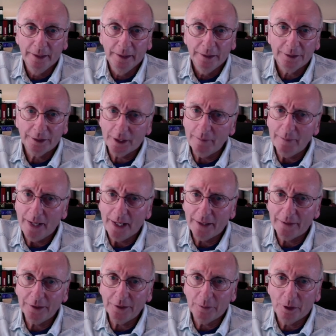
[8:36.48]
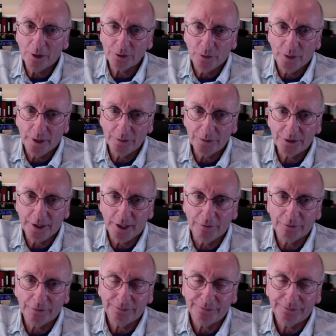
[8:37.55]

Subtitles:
To come back then to Mark Twain himself.